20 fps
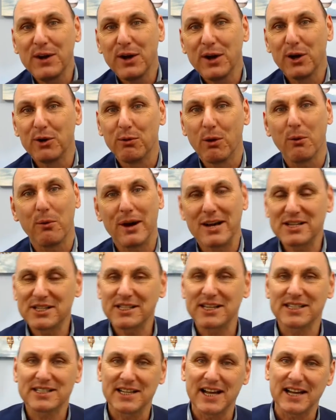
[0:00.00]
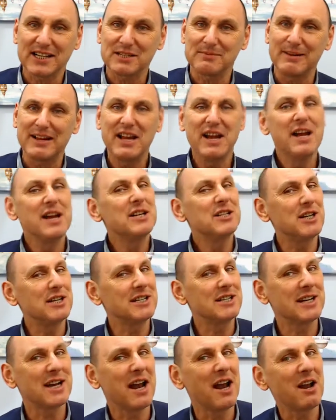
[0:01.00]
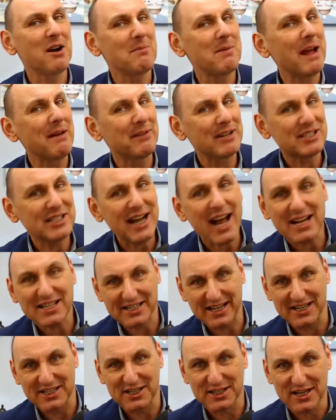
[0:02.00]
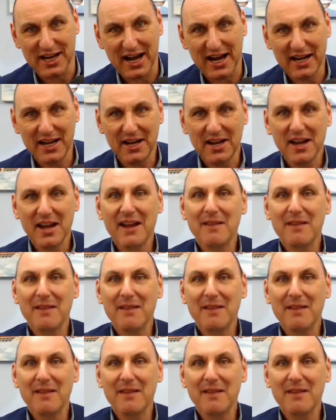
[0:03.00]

who always sits next to me, she did a little bit of a tutting today